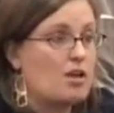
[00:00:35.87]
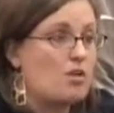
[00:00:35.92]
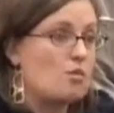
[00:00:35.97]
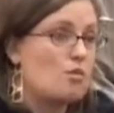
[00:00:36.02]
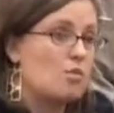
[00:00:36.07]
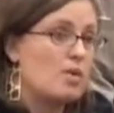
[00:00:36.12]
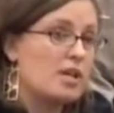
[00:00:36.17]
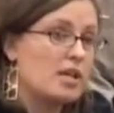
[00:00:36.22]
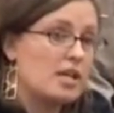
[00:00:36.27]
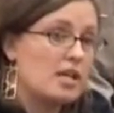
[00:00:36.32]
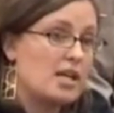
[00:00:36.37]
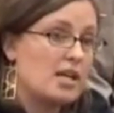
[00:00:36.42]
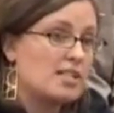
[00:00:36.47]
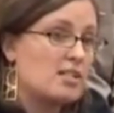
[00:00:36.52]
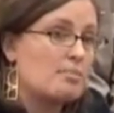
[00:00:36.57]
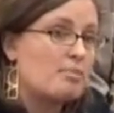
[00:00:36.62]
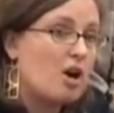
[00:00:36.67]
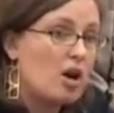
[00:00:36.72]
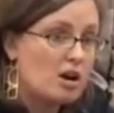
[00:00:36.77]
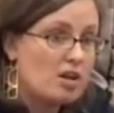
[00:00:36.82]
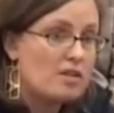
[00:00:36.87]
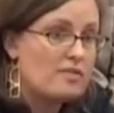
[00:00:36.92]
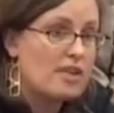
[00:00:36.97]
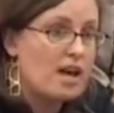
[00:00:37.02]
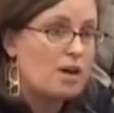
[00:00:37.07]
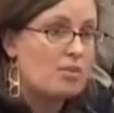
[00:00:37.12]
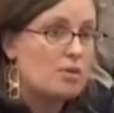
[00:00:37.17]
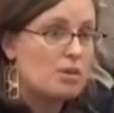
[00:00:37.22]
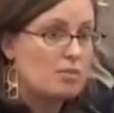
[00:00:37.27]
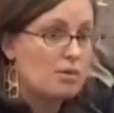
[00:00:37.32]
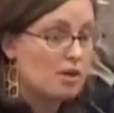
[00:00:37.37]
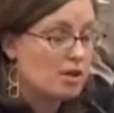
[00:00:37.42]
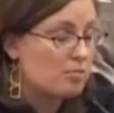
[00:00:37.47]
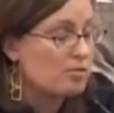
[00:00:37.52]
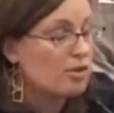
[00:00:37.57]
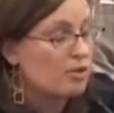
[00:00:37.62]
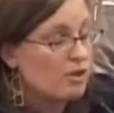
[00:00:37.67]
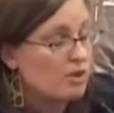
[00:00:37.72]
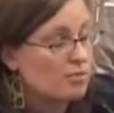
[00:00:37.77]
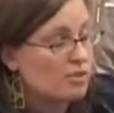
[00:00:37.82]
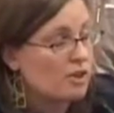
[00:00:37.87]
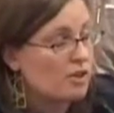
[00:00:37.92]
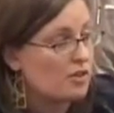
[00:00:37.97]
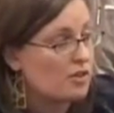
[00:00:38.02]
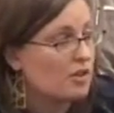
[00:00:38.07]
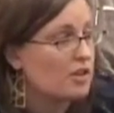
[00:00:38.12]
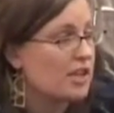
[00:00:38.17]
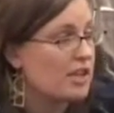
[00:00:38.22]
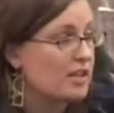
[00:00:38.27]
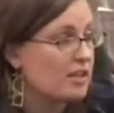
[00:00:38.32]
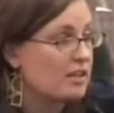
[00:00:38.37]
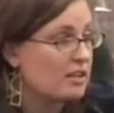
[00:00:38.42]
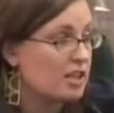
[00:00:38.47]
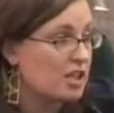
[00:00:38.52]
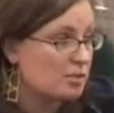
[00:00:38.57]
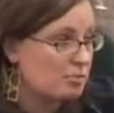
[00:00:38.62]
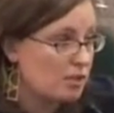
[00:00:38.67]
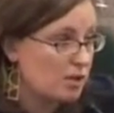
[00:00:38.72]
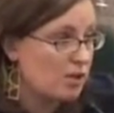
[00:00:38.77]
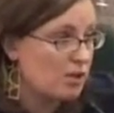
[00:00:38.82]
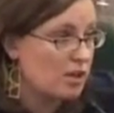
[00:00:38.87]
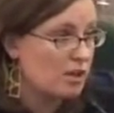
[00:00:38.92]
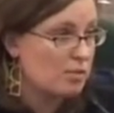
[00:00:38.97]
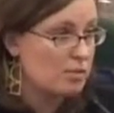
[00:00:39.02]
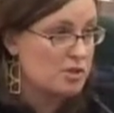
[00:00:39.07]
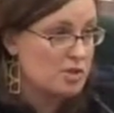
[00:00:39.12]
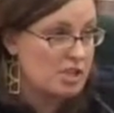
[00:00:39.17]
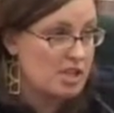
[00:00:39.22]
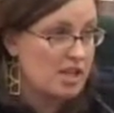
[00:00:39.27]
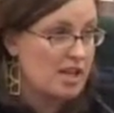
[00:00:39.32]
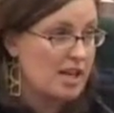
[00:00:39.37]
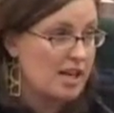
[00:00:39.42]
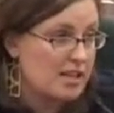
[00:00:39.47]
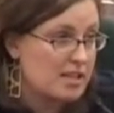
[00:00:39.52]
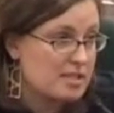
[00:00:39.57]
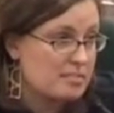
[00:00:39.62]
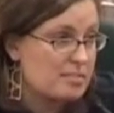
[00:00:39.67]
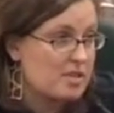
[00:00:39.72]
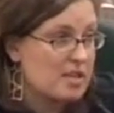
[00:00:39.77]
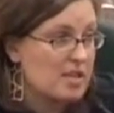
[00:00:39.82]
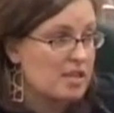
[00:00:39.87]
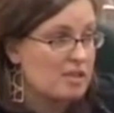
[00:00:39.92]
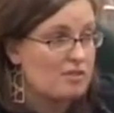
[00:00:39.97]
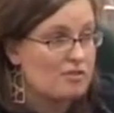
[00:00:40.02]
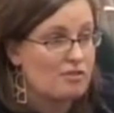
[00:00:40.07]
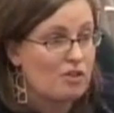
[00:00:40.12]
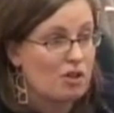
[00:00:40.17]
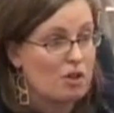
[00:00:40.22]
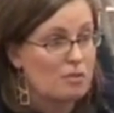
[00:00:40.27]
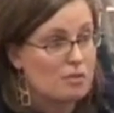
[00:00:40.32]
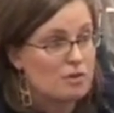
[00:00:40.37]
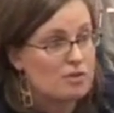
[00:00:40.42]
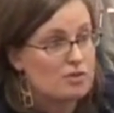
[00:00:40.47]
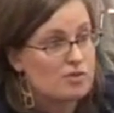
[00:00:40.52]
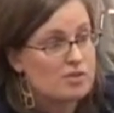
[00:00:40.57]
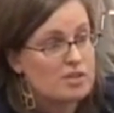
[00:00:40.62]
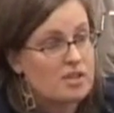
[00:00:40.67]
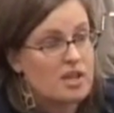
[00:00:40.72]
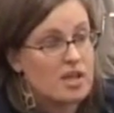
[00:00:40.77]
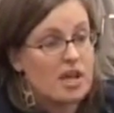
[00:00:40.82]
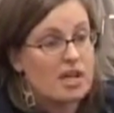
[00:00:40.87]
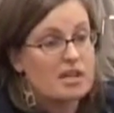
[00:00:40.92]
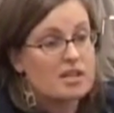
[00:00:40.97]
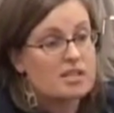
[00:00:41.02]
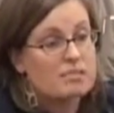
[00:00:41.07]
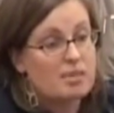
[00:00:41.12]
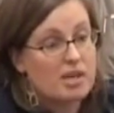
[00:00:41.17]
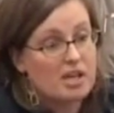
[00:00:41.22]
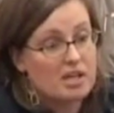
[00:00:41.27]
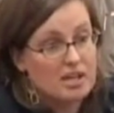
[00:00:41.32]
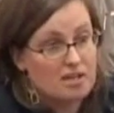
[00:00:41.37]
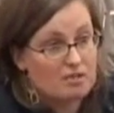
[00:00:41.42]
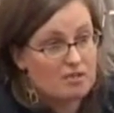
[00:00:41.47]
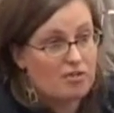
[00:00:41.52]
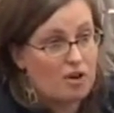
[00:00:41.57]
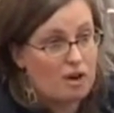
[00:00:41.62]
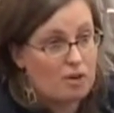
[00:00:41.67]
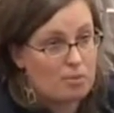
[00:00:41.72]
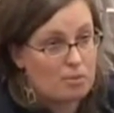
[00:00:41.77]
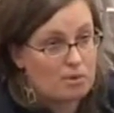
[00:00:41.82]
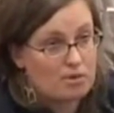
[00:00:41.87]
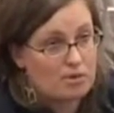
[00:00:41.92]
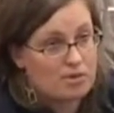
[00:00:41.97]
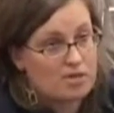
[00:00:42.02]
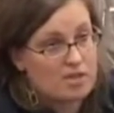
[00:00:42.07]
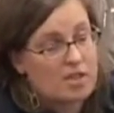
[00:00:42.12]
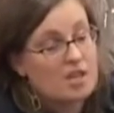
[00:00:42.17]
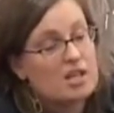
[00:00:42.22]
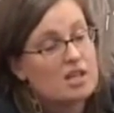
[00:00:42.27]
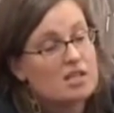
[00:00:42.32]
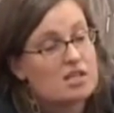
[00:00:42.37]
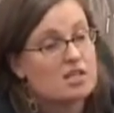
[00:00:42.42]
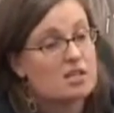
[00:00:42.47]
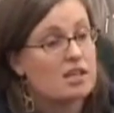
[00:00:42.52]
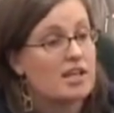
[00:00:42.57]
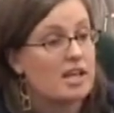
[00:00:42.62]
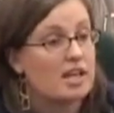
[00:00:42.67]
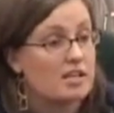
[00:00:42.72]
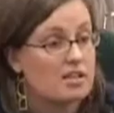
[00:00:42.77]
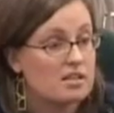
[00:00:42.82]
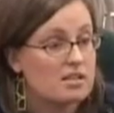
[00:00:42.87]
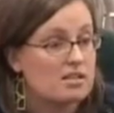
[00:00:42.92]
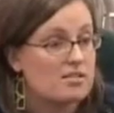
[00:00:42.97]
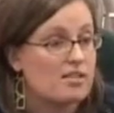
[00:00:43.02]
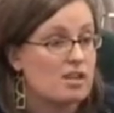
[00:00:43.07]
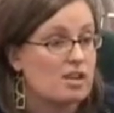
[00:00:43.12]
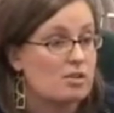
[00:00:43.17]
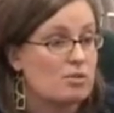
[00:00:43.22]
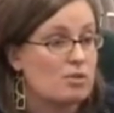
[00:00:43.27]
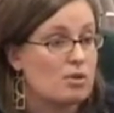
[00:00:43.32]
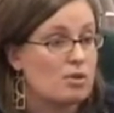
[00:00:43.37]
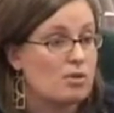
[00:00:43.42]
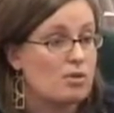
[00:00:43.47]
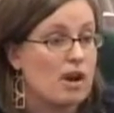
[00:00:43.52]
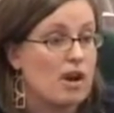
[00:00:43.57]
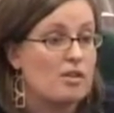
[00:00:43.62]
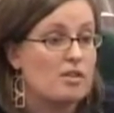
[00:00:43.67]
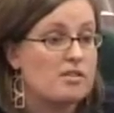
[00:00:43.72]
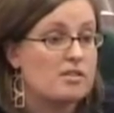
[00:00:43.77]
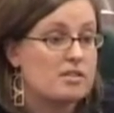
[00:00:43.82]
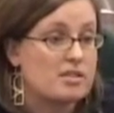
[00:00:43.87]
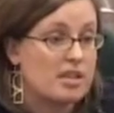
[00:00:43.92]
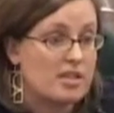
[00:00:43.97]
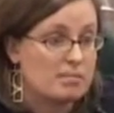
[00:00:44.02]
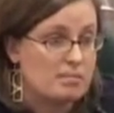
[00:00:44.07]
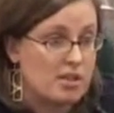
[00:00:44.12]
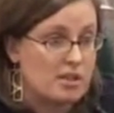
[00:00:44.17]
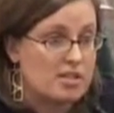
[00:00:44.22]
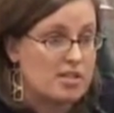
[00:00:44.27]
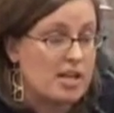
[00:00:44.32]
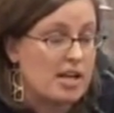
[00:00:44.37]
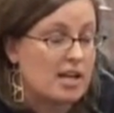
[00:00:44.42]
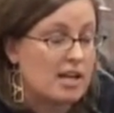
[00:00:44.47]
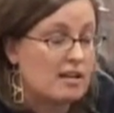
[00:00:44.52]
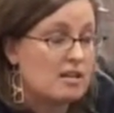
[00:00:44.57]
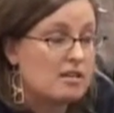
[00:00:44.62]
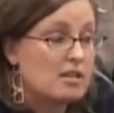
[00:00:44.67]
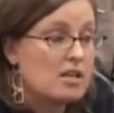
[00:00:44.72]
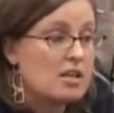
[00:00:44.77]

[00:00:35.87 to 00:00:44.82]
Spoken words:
We, as a part of that, we run a program called the Land Link Program, which connects beginning farmers and expanding farmers to land that's available around the state of Montana.